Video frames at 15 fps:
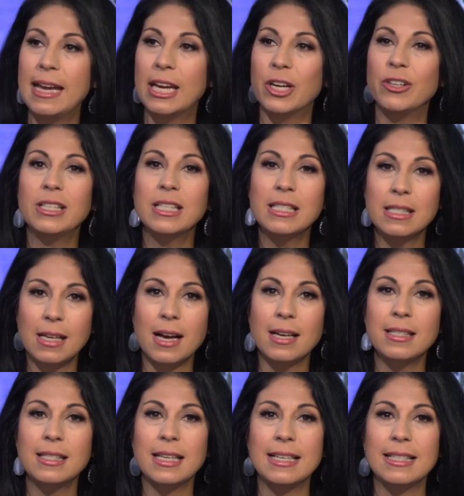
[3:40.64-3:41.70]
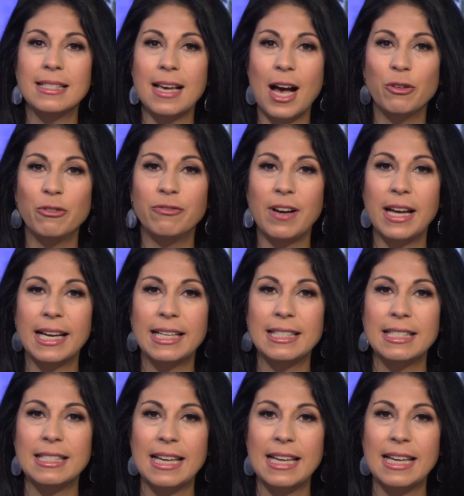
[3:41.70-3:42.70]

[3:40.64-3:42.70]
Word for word: Here to discuss is Yahoo Finance's